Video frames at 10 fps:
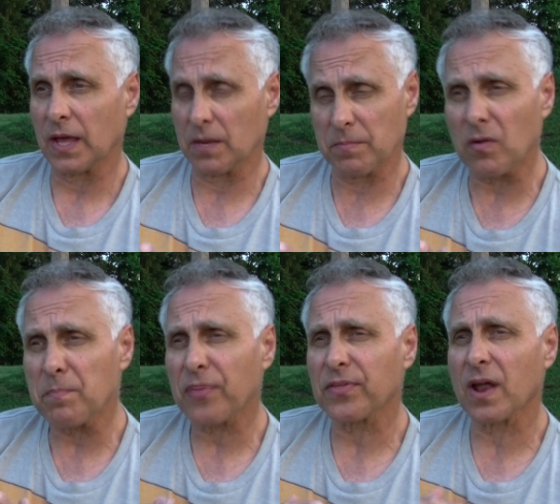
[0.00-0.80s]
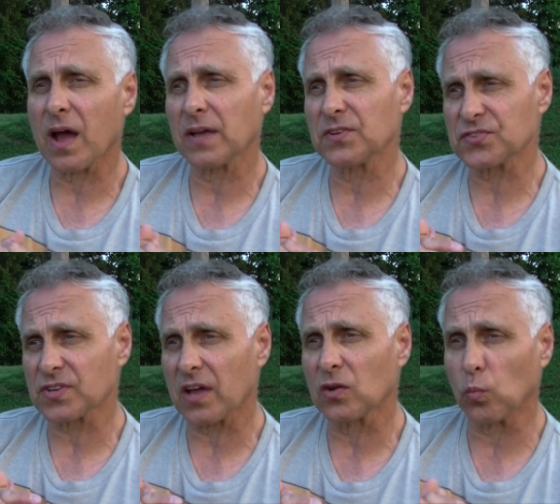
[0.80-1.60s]
And Mary Beth and I
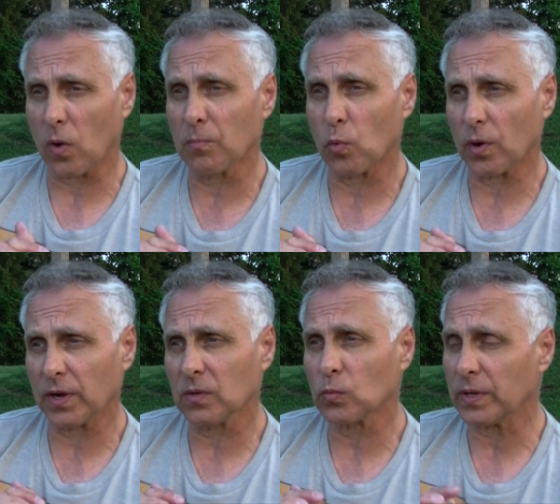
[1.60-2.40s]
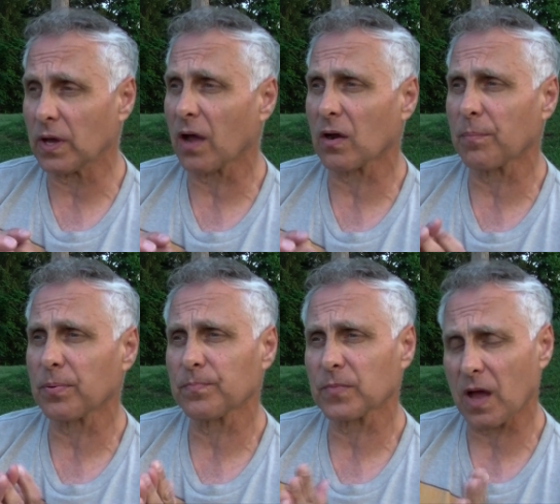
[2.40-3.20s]
decided one morning, we got
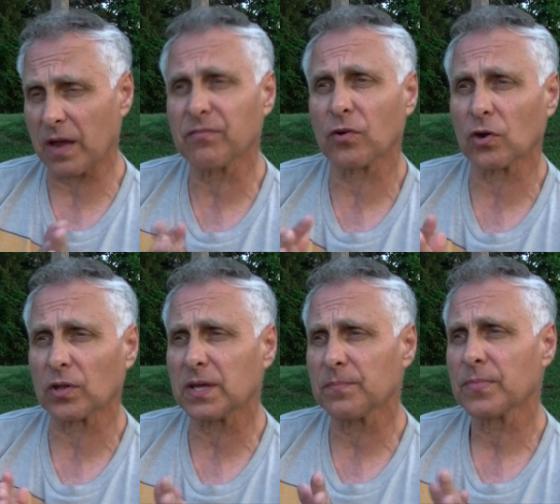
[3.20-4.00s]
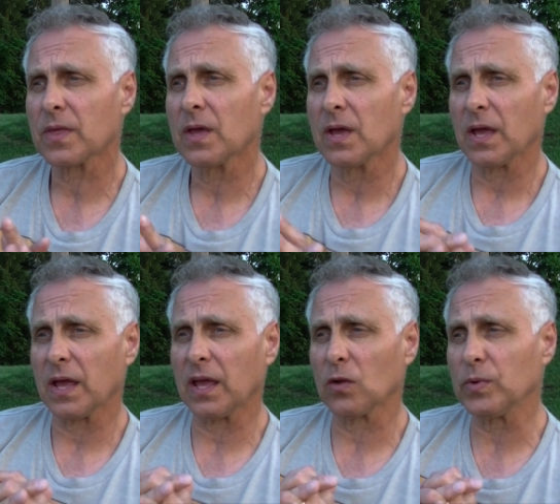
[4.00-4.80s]
up kind of early,
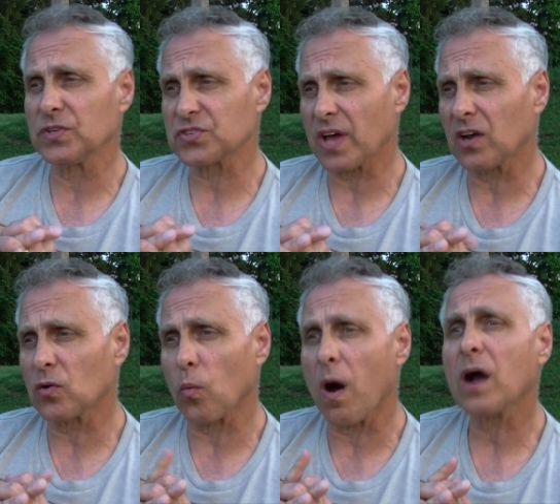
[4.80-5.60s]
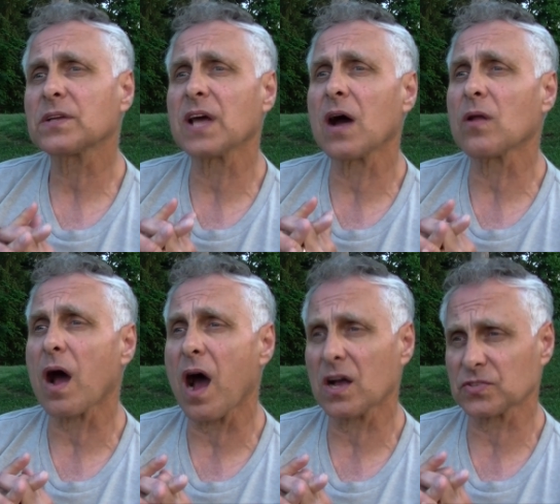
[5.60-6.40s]
and we decided to walk down
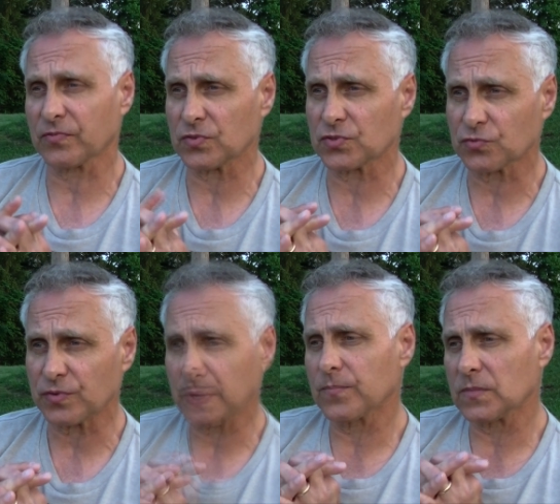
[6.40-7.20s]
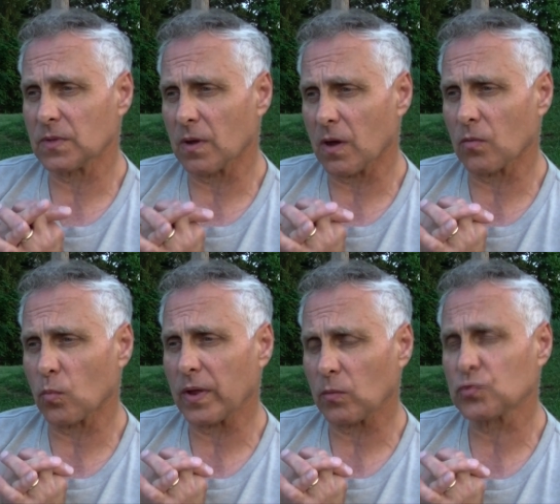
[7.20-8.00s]
Oxford Street.
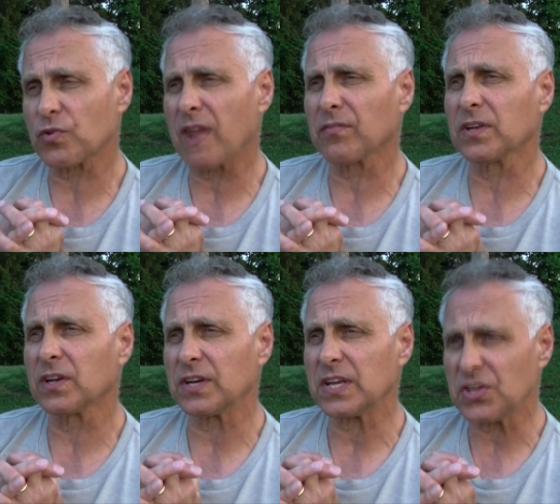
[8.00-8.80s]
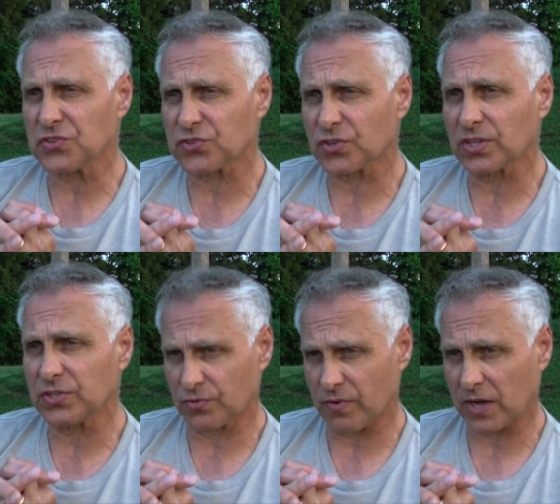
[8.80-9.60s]
We traveled in an
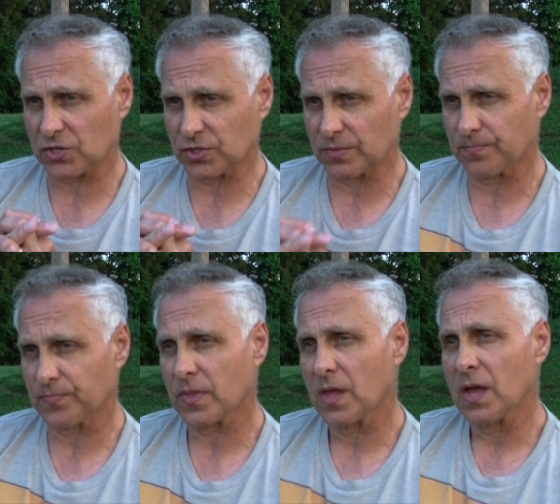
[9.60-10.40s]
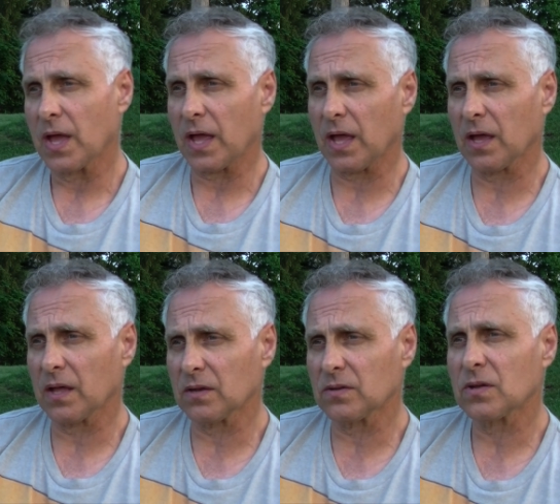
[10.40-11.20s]
easterly direction,
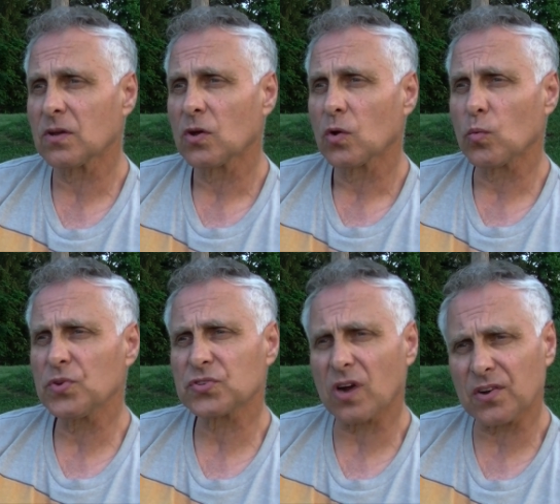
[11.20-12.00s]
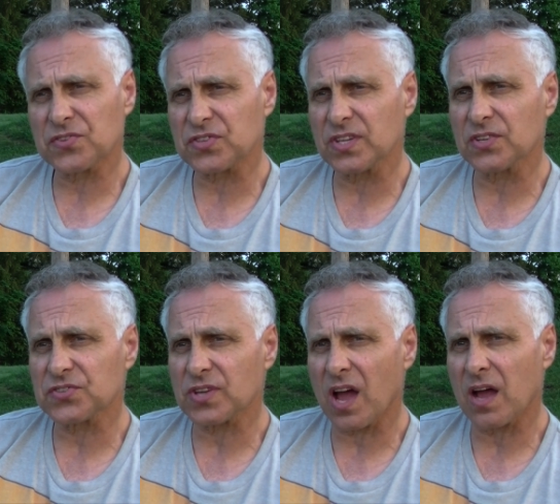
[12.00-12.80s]
and we started seeing
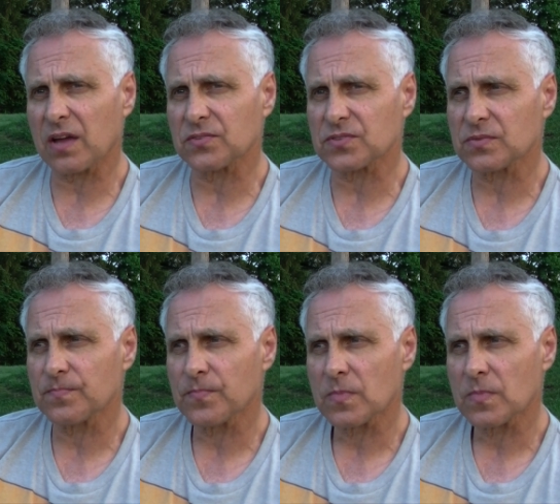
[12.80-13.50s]
signs.